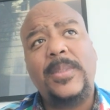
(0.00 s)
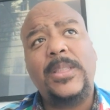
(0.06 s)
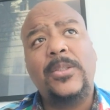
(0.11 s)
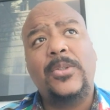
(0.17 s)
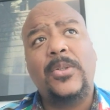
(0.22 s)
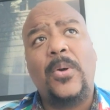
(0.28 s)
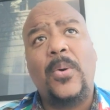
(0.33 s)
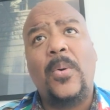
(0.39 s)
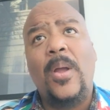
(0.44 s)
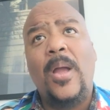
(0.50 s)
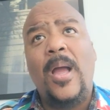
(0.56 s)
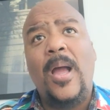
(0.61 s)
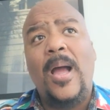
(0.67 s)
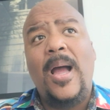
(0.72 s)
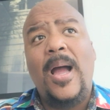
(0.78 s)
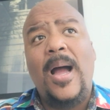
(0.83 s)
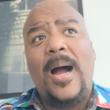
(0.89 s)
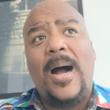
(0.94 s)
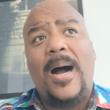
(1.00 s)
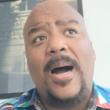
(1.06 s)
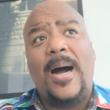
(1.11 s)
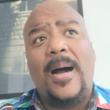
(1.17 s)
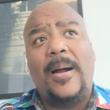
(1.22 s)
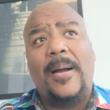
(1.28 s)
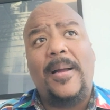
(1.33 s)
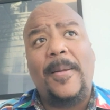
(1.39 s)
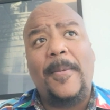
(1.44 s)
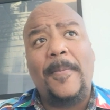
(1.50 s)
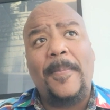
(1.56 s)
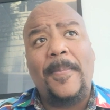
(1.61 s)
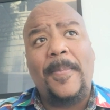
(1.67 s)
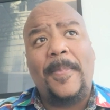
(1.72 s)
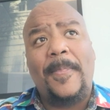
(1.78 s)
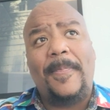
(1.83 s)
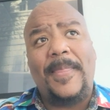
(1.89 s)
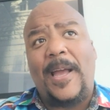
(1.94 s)
So
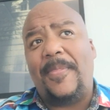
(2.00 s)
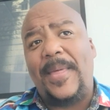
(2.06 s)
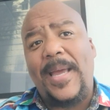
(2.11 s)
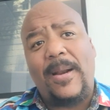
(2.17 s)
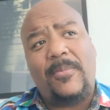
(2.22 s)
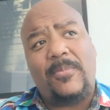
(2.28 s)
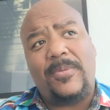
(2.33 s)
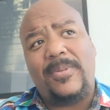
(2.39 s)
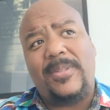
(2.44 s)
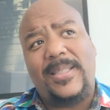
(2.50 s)
now that